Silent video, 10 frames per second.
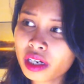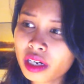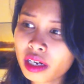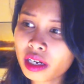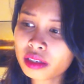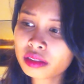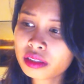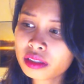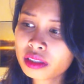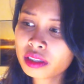uh,
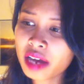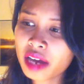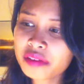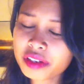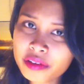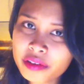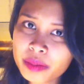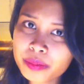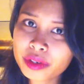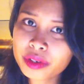have a
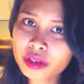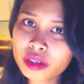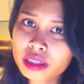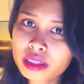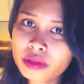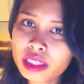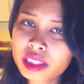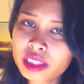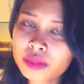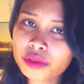grip
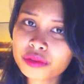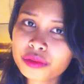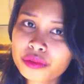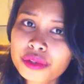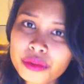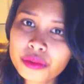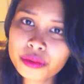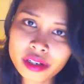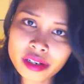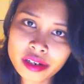in terms of who
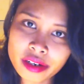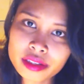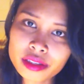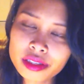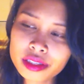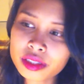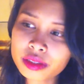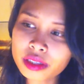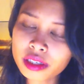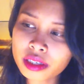you are,
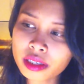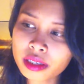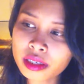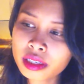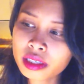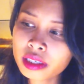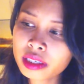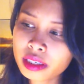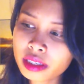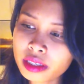
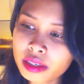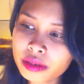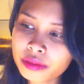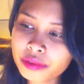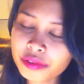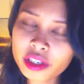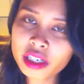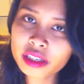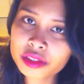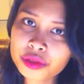with
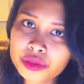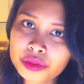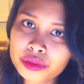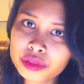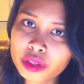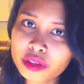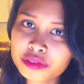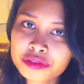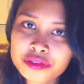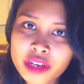regards to your
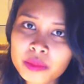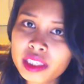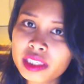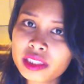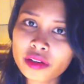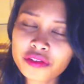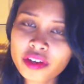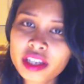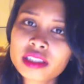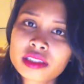families, your
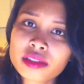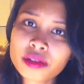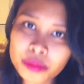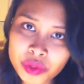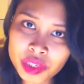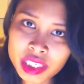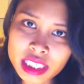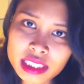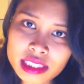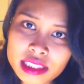friends, your
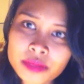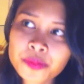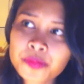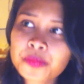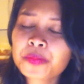communities,